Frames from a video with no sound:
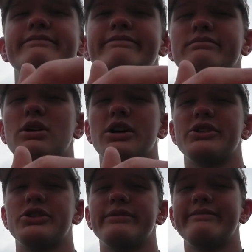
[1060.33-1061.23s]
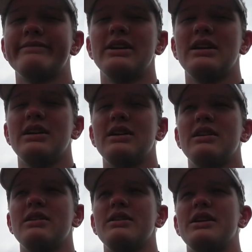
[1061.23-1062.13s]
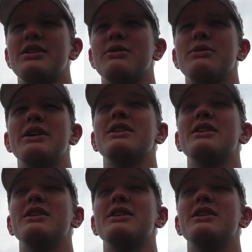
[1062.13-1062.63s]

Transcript: brush and the wind.